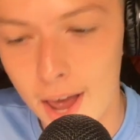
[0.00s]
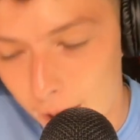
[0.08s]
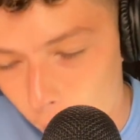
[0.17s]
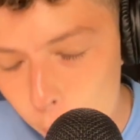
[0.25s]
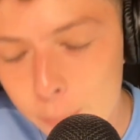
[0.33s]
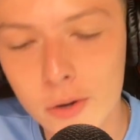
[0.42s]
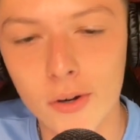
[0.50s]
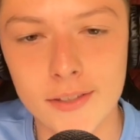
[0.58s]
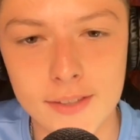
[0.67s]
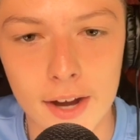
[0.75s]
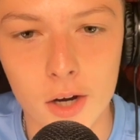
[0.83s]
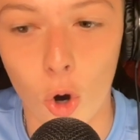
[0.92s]
Help me
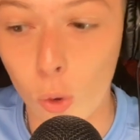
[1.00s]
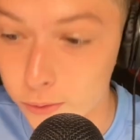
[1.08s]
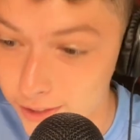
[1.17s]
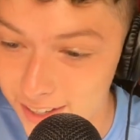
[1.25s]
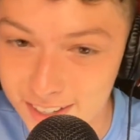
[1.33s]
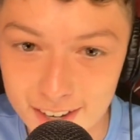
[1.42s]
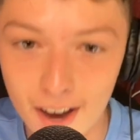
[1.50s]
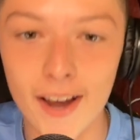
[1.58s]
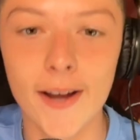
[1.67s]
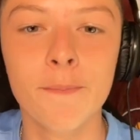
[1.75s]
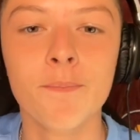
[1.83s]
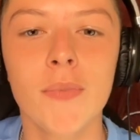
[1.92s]
reach that goal
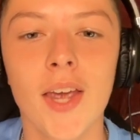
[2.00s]
today.